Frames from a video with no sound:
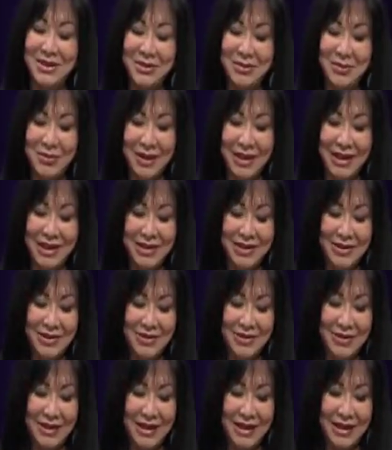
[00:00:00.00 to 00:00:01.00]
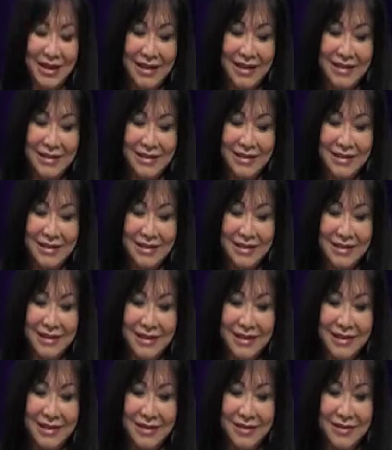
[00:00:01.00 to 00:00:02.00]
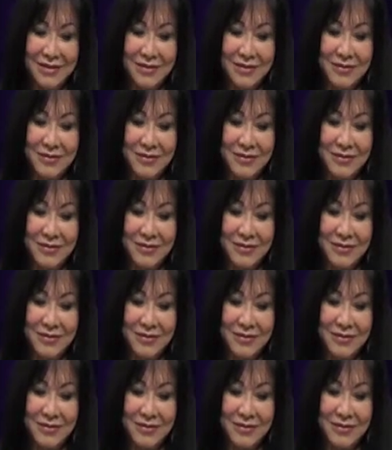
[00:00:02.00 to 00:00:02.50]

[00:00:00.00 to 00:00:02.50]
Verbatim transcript: your bio, and um,